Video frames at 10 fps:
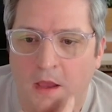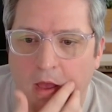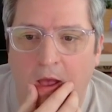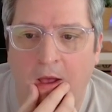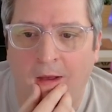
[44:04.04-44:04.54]

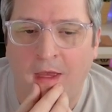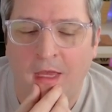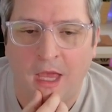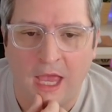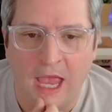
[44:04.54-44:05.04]

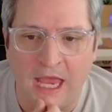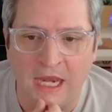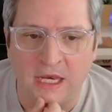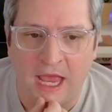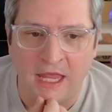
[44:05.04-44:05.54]

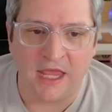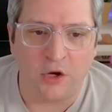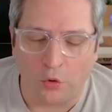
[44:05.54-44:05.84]
and then